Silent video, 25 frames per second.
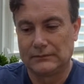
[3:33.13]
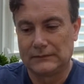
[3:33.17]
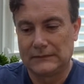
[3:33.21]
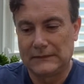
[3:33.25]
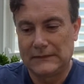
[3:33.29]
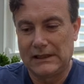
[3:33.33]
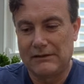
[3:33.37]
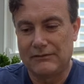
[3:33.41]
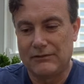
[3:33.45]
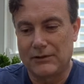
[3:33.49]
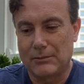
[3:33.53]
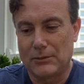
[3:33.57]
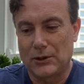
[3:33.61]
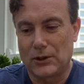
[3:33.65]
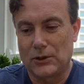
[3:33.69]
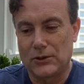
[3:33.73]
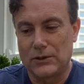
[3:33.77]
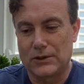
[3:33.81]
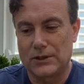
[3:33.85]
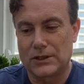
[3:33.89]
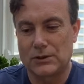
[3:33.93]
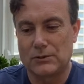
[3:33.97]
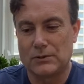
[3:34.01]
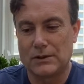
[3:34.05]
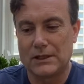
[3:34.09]
Give them a good
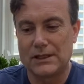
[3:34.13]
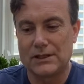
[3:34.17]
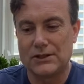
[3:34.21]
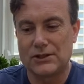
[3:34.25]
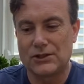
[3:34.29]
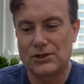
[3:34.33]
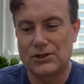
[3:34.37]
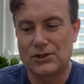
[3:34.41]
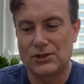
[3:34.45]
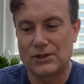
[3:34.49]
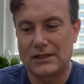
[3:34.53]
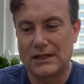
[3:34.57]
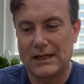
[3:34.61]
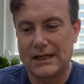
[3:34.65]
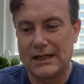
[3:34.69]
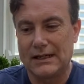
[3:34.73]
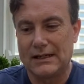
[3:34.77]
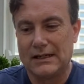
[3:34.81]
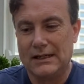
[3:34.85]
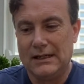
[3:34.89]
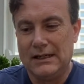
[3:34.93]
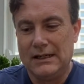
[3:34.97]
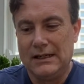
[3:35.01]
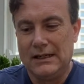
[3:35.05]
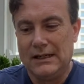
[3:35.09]
squeeze. You should get,
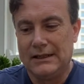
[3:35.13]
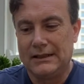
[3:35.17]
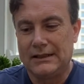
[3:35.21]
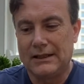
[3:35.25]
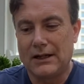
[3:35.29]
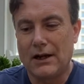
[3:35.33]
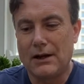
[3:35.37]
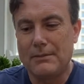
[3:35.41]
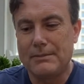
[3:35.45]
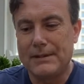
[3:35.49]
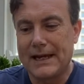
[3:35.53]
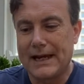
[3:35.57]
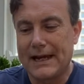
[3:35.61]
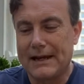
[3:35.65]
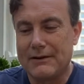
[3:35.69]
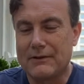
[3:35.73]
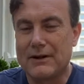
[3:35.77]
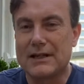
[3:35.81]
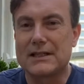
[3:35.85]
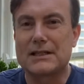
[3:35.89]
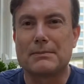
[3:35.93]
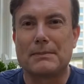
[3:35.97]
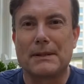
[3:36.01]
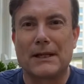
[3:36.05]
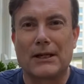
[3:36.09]
the IBA
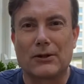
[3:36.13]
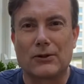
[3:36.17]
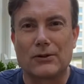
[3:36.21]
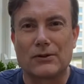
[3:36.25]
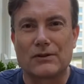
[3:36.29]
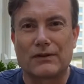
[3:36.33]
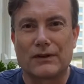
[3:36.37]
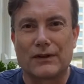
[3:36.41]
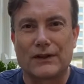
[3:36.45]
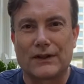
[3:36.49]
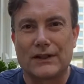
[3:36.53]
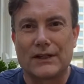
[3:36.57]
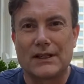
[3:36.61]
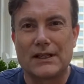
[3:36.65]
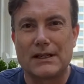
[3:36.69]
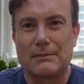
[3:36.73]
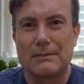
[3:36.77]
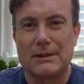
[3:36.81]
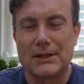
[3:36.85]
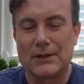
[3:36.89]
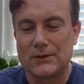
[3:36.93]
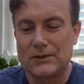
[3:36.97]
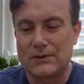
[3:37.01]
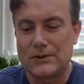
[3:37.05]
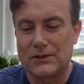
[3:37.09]
recipe calls for 30
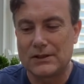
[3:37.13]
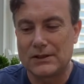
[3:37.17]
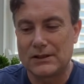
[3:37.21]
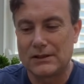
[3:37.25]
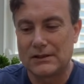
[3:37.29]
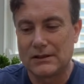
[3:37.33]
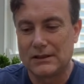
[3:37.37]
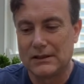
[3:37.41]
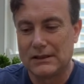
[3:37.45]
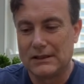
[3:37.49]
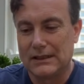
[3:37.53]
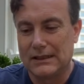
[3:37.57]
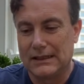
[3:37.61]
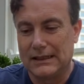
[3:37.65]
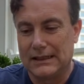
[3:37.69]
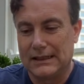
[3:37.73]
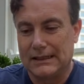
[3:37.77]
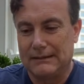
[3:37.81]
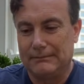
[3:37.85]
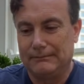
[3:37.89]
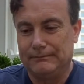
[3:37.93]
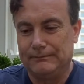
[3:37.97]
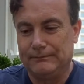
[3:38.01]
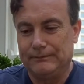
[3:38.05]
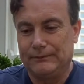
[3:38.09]
mils.
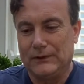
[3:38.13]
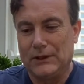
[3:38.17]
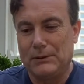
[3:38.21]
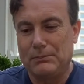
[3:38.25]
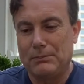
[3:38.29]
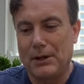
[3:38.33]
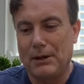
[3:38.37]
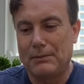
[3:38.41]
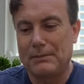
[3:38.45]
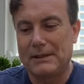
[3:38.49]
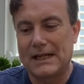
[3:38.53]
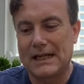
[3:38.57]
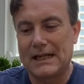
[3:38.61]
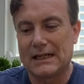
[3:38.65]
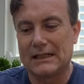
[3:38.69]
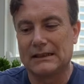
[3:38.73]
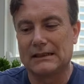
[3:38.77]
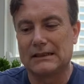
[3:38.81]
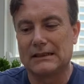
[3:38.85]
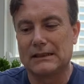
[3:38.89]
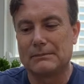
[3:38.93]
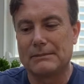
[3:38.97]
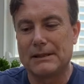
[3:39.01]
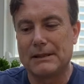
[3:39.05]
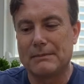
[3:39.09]
You probably get a
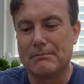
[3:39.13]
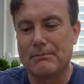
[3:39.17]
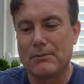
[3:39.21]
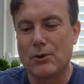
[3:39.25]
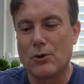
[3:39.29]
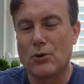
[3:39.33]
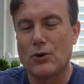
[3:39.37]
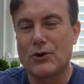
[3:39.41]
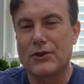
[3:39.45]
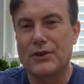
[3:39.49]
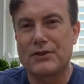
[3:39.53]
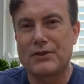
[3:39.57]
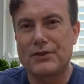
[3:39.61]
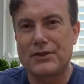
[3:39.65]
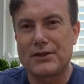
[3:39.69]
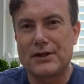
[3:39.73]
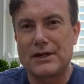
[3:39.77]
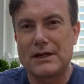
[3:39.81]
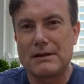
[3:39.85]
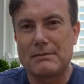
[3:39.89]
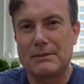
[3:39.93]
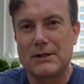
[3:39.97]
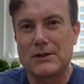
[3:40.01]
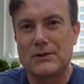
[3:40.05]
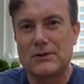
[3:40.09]
little bit more than 30
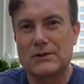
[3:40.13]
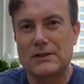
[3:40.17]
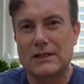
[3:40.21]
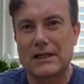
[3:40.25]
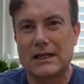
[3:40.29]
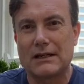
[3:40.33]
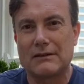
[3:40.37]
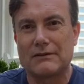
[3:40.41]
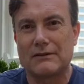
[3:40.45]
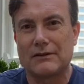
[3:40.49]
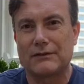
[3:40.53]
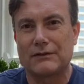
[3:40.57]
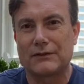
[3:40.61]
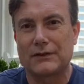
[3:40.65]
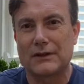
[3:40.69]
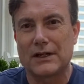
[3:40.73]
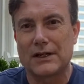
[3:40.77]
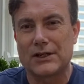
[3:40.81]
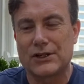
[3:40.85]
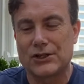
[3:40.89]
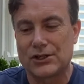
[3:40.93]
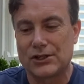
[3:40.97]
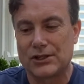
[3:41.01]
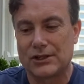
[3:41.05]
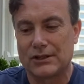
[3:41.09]
mils out of a
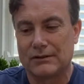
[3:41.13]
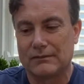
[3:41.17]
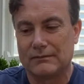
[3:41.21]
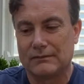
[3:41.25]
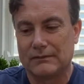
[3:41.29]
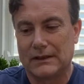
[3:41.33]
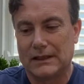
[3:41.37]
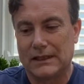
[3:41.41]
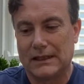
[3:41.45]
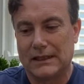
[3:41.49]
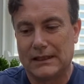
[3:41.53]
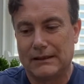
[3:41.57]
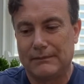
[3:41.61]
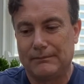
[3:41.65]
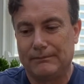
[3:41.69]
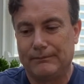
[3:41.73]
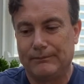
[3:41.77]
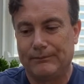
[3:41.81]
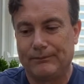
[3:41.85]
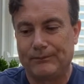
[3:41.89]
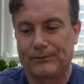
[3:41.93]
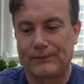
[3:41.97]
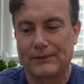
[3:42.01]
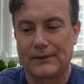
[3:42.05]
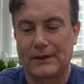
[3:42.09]
fresh
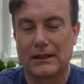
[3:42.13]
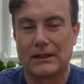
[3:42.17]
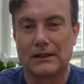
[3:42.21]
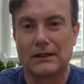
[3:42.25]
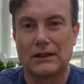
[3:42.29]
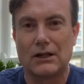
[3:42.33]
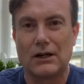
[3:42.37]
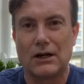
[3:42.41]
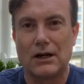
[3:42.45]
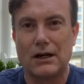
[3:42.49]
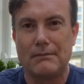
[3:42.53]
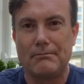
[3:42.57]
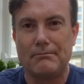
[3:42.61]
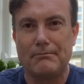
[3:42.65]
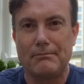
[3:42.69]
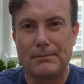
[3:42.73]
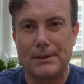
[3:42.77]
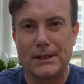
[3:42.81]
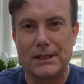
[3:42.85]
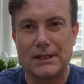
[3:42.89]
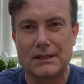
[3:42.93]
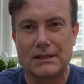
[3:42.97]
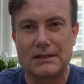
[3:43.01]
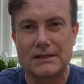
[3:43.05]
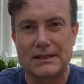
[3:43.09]
lime, but
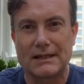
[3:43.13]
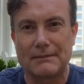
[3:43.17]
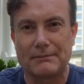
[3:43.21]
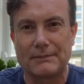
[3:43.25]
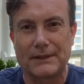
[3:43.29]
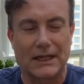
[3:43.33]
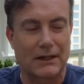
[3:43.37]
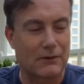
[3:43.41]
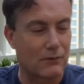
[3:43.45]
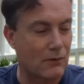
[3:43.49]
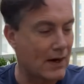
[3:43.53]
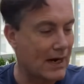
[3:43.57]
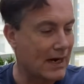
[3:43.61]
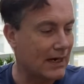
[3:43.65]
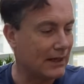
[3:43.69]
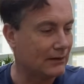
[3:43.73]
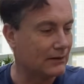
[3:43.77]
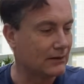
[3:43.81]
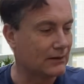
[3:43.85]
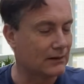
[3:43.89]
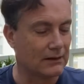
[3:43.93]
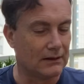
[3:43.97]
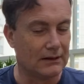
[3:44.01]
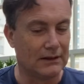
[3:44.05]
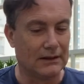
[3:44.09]
you something around
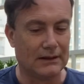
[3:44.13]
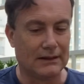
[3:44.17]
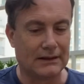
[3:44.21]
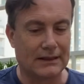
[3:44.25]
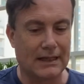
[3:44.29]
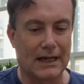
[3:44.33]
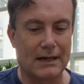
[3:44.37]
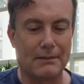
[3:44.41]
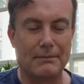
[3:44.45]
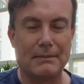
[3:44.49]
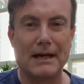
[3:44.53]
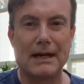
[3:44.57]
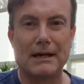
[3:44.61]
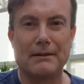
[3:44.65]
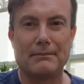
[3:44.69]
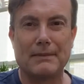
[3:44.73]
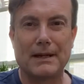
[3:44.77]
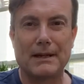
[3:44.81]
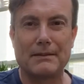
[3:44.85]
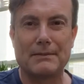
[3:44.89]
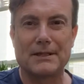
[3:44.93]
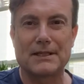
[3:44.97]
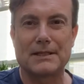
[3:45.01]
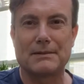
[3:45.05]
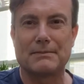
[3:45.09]
that amount.
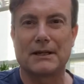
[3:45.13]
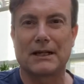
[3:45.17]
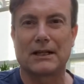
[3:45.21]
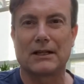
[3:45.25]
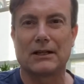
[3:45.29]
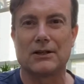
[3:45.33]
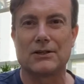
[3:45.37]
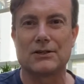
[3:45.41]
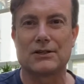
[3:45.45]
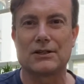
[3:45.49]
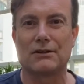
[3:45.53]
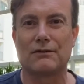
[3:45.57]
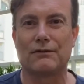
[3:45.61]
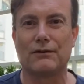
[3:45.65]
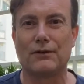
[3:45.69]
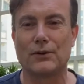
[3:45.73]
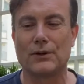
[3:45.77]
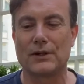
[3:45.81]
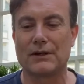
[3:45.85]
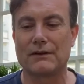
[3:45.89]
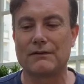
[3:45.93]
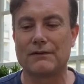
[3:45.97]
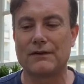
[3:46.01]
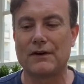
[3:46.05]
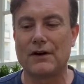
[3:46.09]
Maybe it's a bit closer to
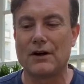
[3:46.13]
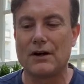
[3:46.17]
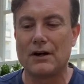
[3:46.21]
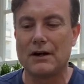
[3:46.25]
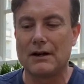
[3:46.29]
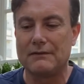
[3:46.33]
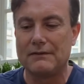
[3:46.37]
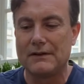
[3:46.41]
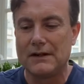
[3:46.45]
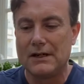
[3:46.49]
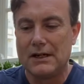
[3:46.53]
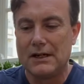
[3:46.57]
45.